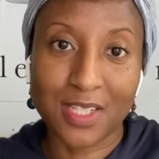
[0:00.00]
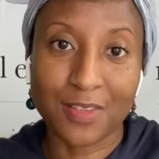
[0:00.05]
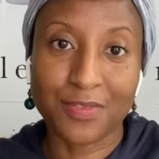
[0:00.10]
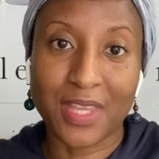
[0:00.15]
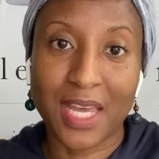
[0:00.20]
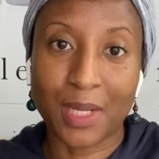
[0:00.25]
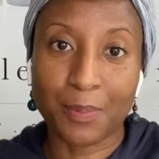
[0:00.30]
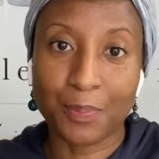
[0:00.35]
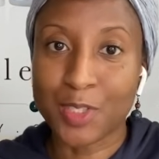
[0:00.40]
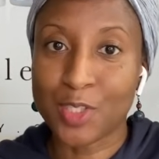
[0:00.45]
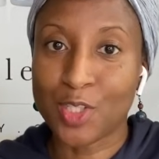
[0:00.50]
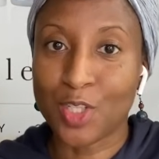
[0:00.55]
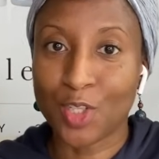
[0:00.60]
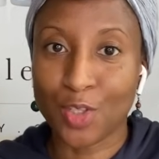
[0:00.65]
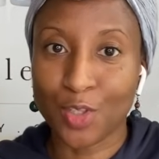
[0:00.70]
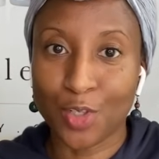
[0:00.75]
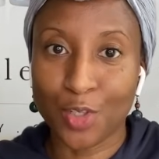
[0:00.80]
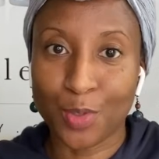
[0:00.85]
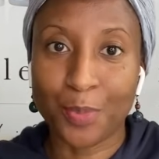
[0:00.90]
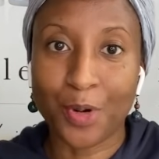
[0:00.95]
of that
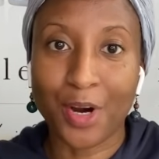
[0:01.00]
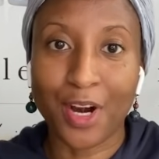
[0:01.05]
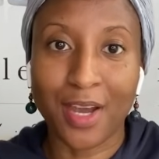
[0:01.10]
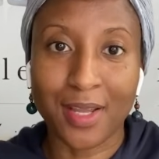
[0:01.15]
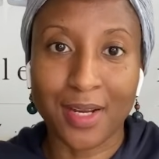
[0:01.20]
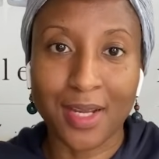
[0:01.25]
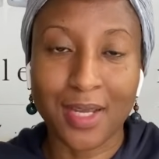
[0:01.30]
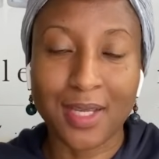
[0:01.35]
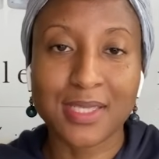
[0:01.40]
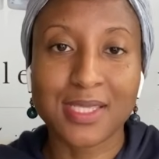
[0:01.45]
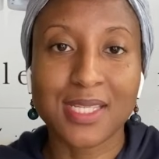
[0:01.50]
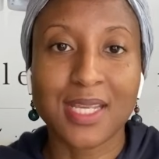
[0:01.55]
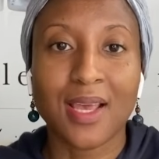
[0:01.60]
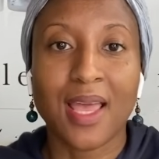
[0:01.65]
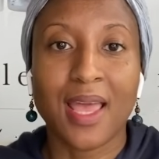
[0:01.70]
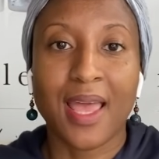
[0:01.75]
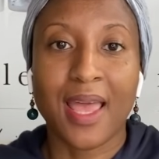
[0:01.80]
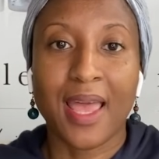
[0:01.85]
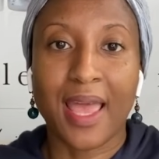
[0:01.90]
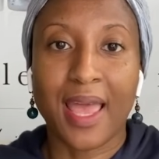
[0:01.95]
particular product,
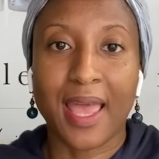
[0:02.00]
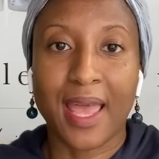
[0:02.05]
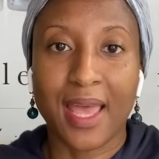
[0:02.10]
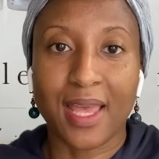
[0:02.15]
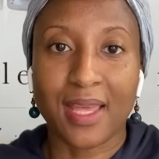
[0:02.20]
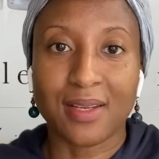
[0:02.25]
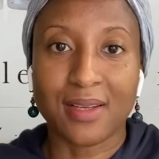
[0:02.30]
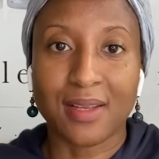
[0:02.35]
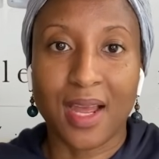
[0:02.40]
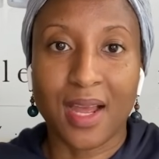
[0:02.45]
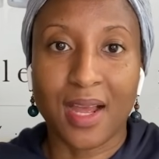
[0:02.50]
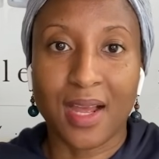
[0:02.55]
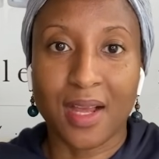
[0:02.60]
and